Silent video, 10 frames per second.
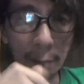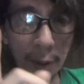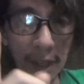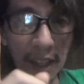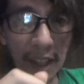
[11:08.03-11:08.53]

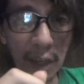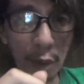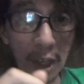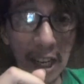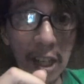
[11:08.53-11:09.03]
Put that
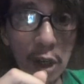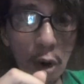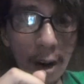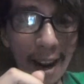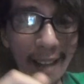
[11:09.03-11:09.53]
keyword in
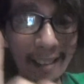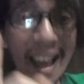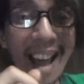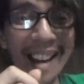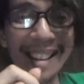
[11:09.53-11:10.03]
your
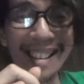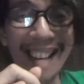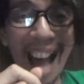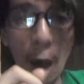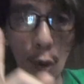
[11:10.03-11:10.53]
head
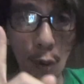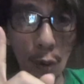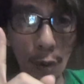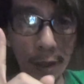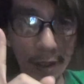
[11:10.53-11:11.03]
now,
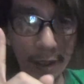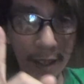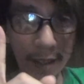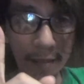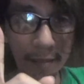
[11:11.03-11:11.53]

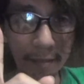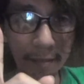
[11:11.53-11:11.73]
LinkedIn.